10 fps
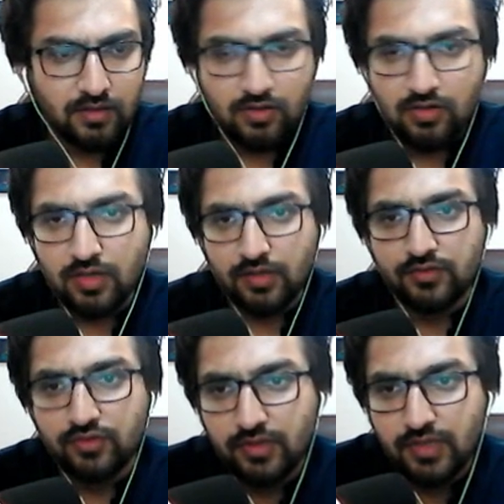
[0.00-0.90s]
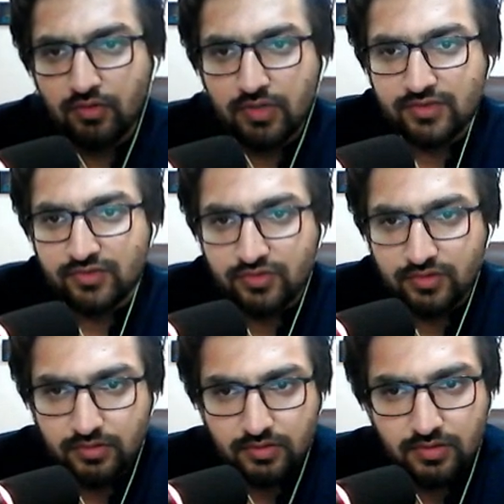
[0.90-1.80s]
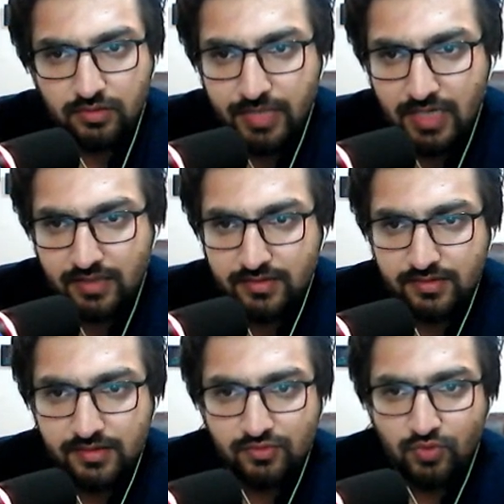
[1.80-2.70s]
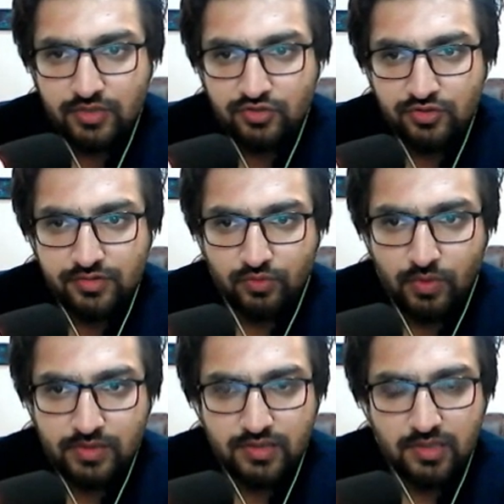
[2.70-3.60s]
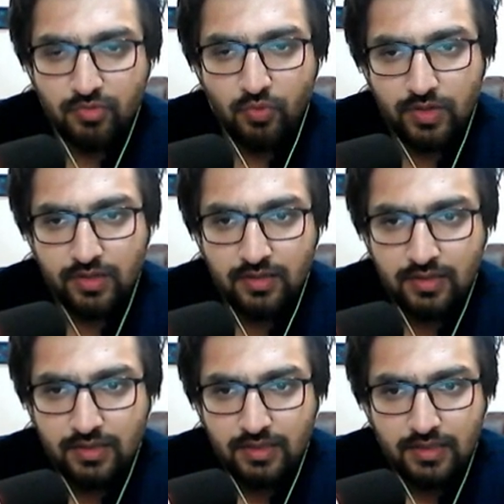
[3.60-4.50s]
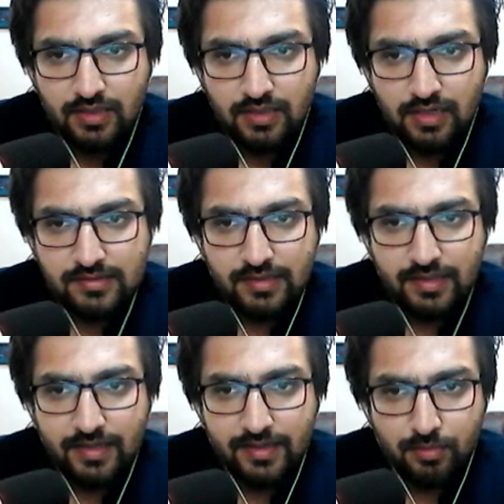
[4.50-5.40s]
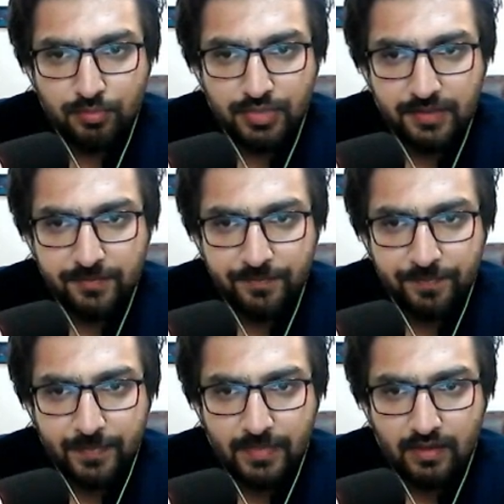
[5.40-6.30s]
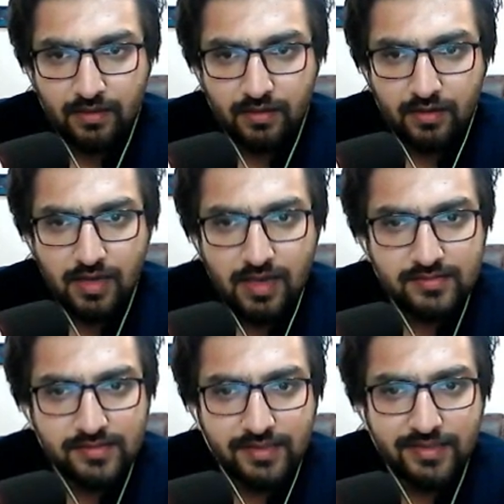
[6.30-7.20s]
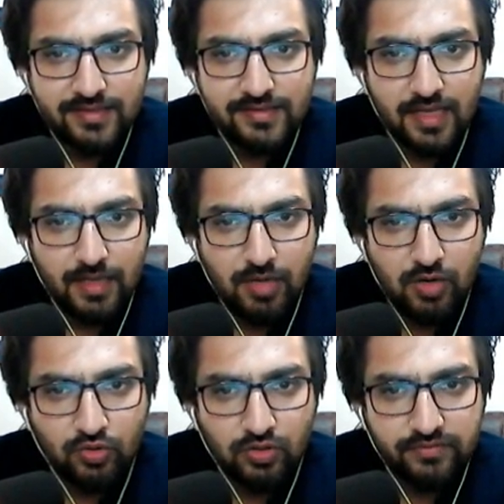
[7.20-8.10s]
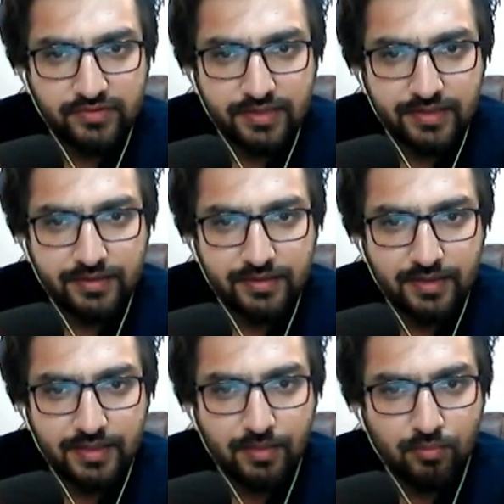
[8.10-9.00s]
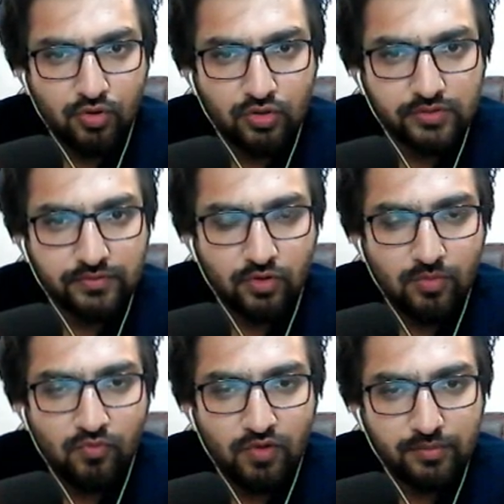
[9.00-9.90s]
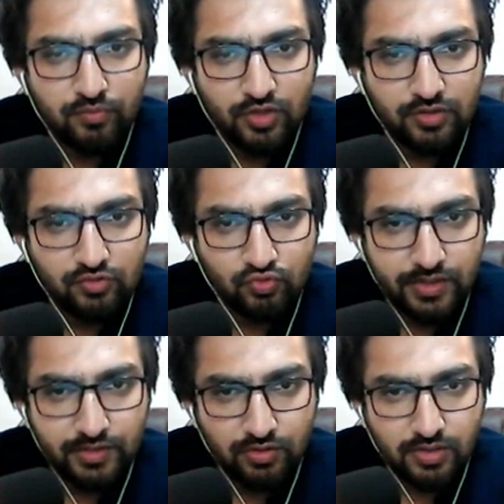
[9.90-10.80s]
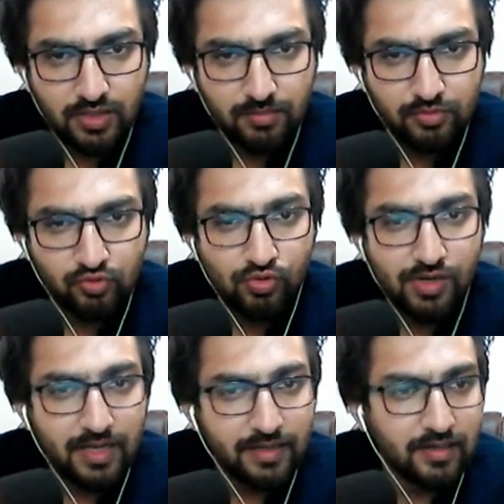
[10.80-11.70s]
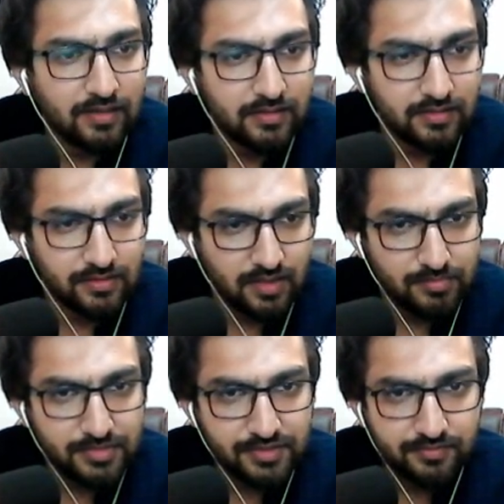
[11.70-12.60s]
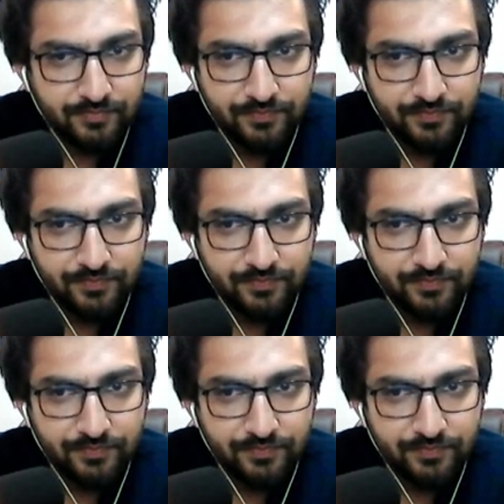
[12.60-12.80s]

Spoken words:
All right, so now let's practice these questions. Question number one: a cereal company has decreased the amount of cereal in a box from 1.2 kilogram to 900 grams.